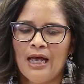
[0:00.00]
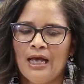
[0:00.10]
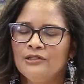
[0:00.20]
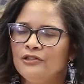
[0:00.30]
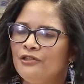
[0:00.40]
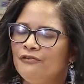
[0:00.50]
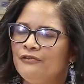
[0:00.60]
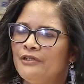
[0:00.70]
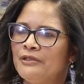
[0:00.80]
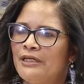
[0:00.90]
And do you
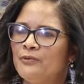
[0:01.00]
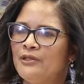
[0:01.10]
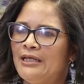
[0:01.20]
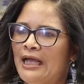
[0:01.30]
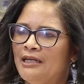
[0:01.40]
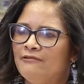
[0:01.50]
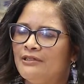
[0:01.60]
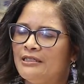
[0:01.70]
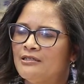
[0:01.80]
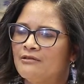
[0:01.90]
feel that with the
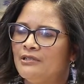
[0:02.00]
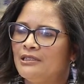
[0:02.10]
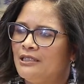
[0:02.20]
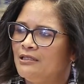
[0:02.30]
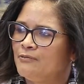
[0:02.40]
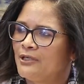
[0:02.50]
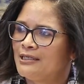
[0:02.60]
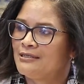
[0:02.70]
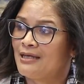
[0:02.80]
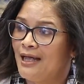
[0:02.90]
advent of the Legal
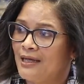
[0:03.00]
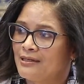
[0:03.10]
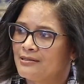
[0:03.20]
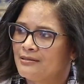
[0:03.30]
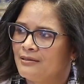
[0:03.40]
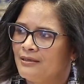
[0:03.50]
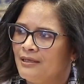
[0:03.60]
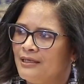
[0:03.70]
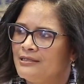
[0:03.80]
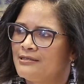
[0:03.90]
Practice Act,
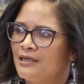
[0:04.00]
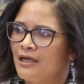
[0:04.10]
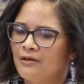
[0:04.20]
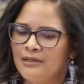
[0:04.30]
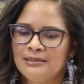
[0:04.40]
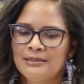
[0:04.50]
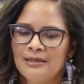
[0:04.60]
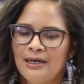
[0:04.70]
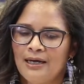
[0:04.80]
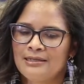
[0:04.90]
it
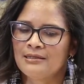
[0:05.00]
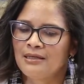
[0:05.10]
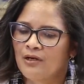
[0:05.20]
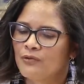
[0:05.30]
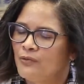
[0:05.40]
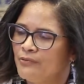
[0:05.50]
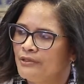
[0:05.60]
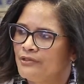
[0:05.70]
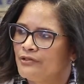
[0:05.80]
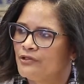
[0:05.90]
has allowed
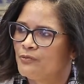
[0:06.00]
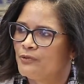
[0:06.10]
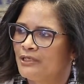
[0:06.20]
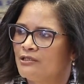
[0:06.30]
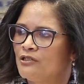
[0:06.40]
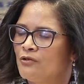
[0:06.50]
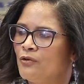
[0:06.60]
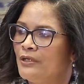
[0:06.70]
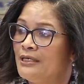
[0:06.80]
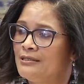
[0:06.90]
women to practice
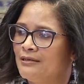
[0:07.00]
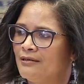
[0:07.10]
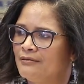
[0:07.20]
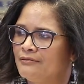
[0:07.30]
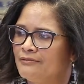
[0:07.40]
law easier?